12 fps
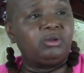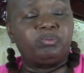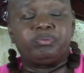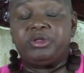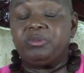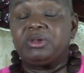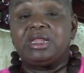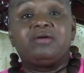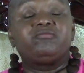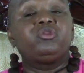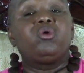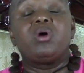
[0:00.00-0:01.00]
People
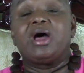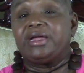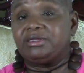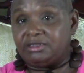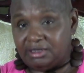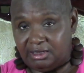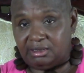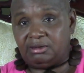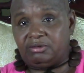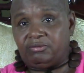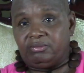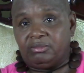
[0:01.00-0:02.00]
have no idea
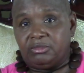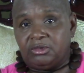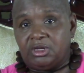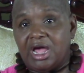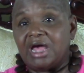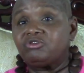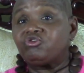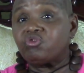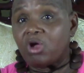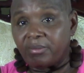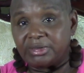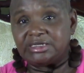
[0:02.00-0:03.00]
how
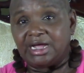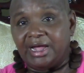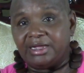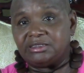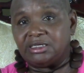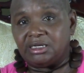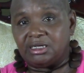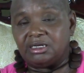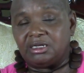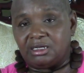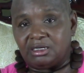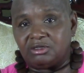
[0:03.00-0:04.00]
traumatizing it
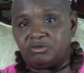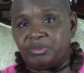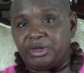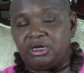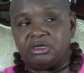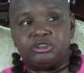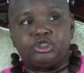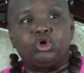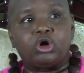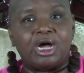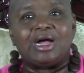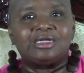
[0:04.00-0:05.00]
is, because you're
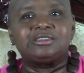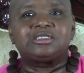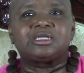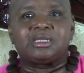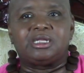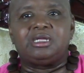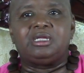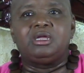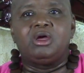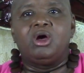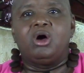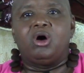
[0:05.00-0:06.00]
constantly
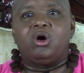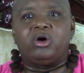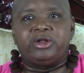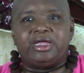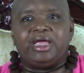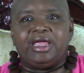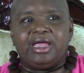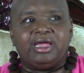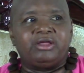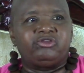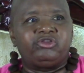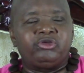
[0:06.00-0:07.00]
on
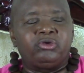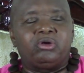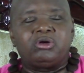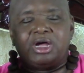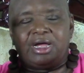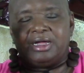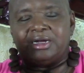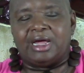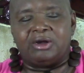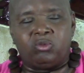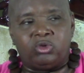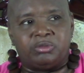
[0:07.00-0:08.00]
edge. Oh God, I
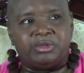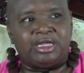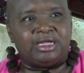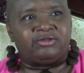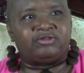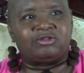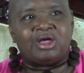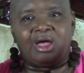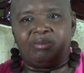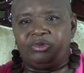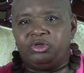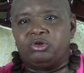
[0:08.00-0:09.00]
don't want him to get
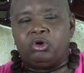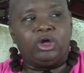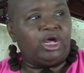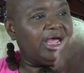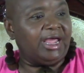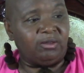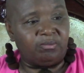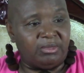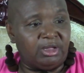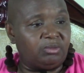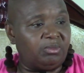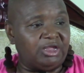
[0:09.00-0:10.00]
stopped. You know, hey,
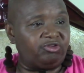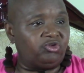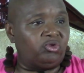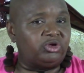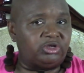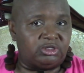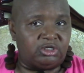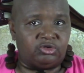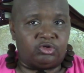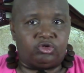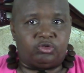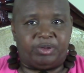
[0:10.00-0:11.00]
make sure you
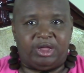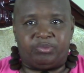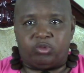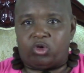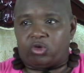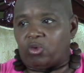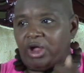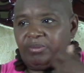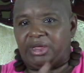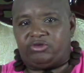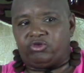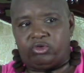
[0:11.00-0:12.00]
know your paperwork right.
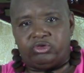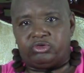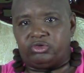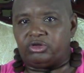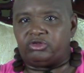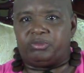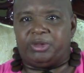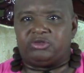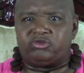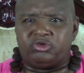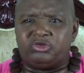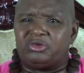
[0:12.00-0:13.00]
Make sure you do this. Make
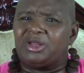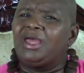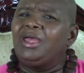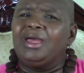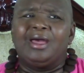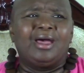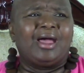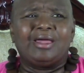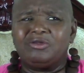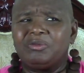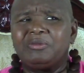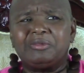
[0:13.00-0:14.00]
sure you do that. Other
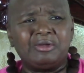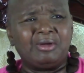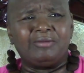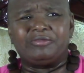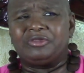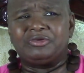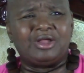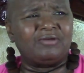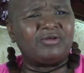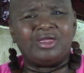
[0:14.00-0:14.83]
people don't have to do that.